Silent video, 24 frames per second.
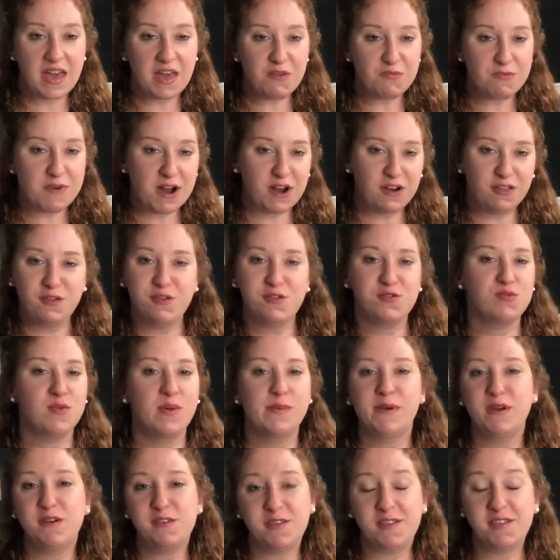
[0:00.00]
Hey Waterloo
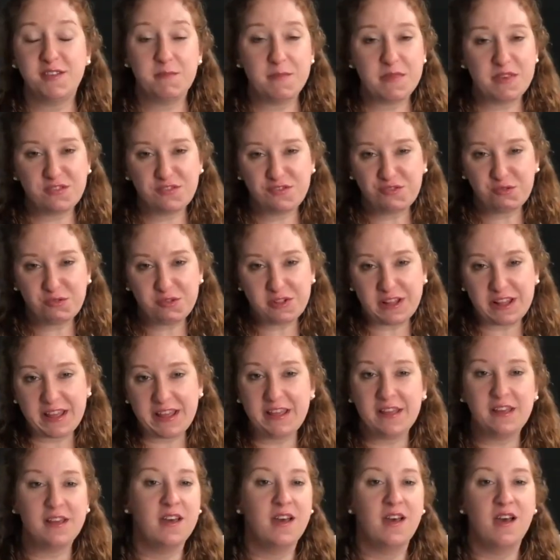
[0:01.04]
swimmers, it's Miss
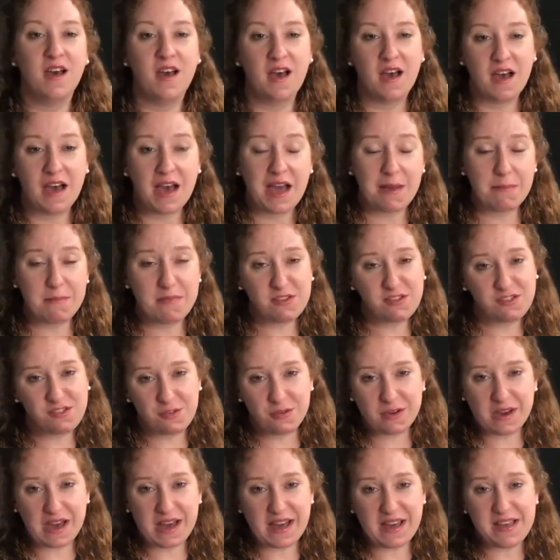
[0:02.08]
Julie. I miss you
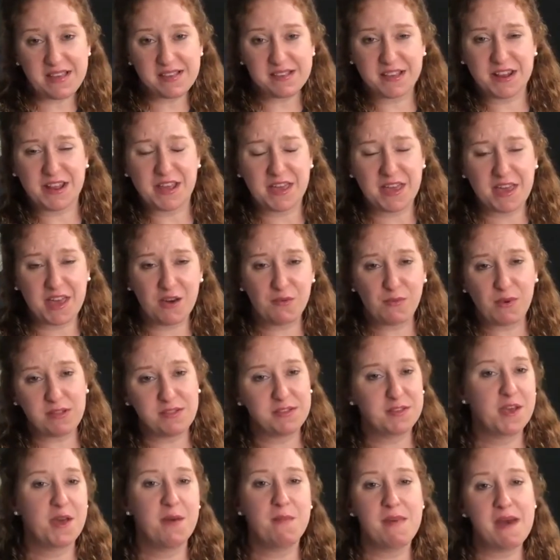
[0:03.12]
guys and I can't wait
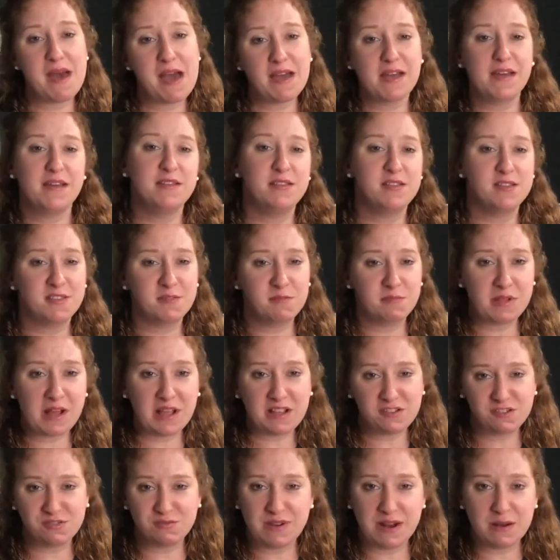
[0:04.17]
to come back and
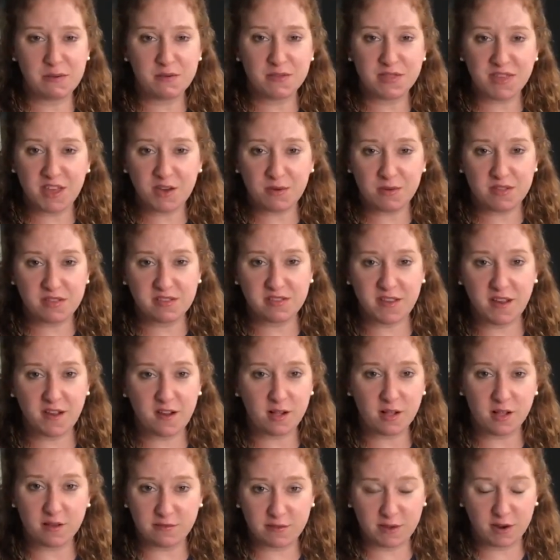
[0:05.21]
splash around with you and see
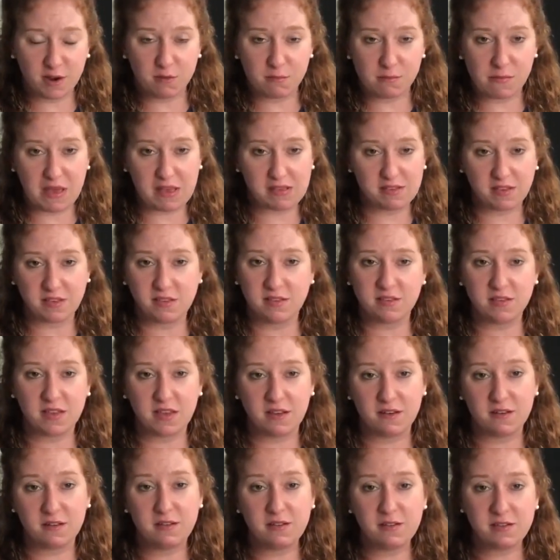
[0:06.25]
all of your amazing
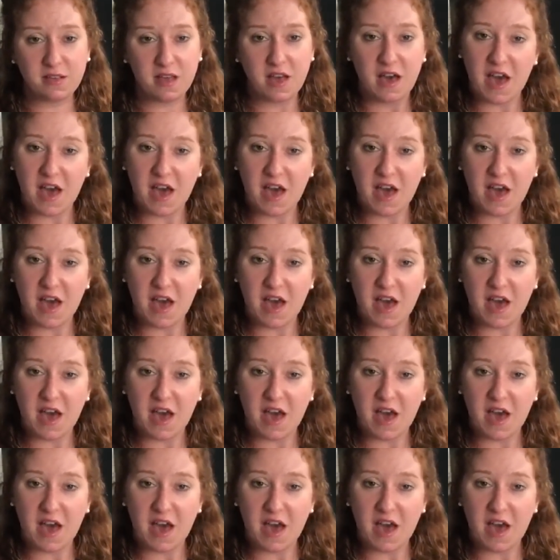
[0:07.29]
skills.